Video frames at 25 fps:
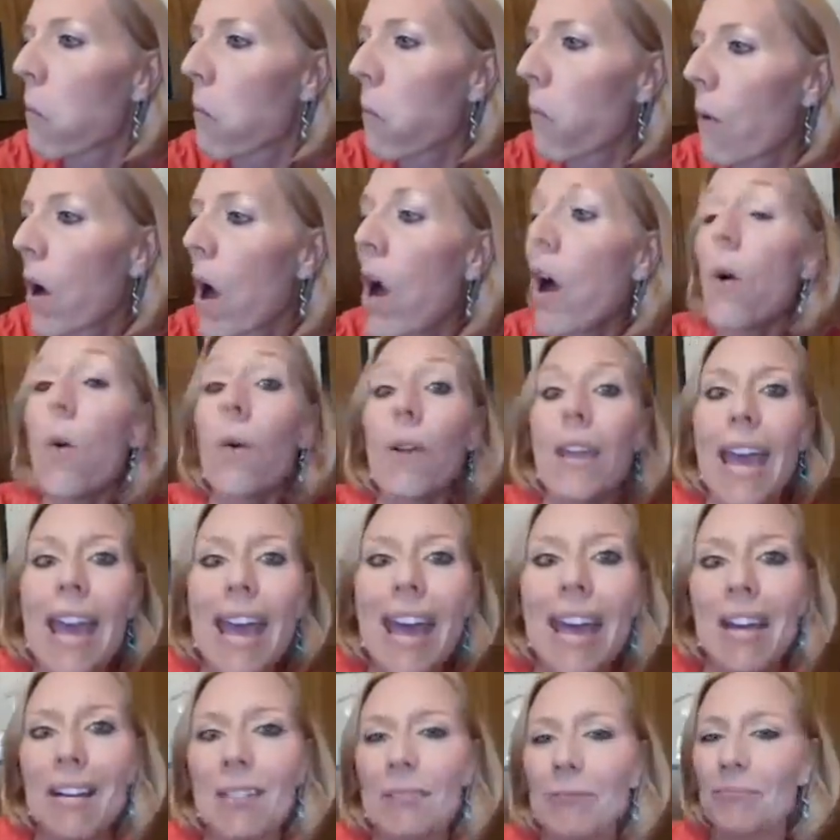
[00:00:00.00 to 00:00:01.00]

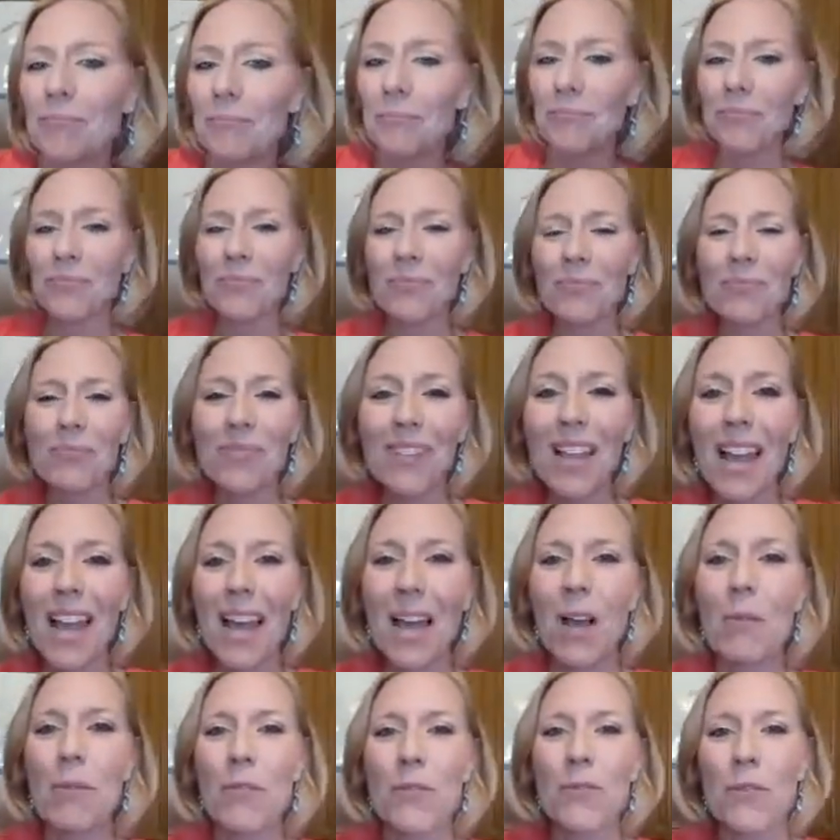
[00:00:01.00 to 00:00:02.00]
Oh, yeah!
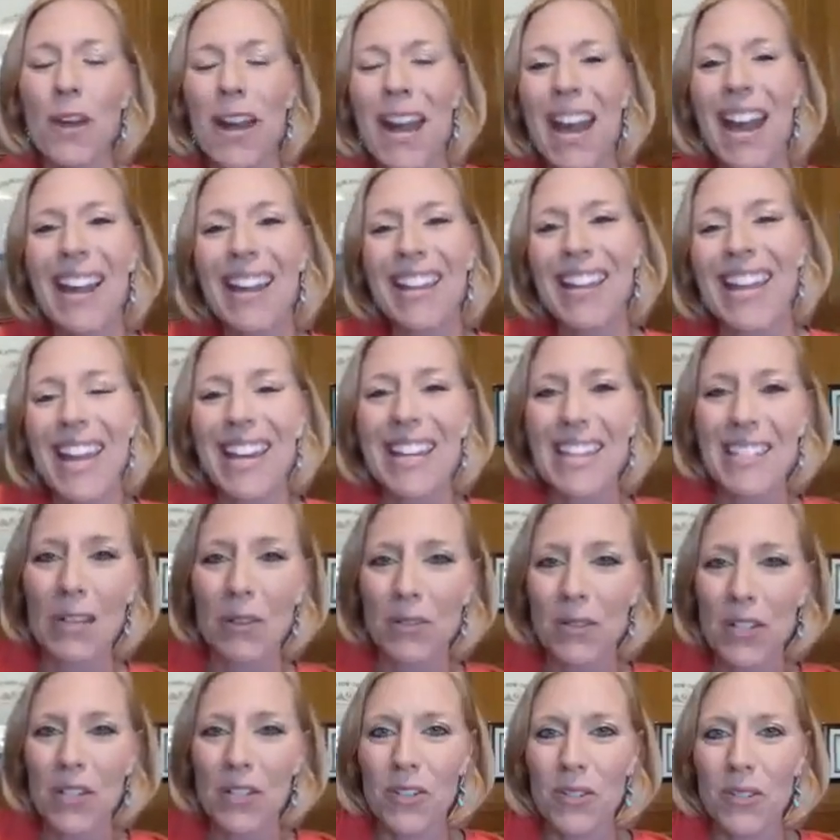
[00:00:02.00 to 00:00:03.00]
I almost forgot again because I
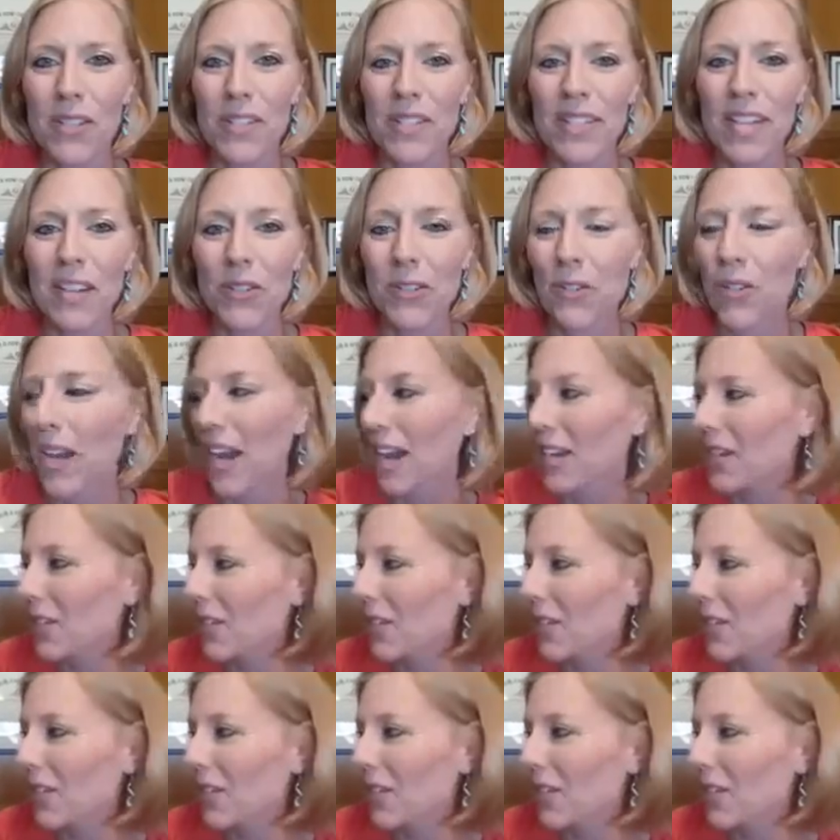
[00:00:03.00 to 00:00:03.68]
was going to do this yesterday.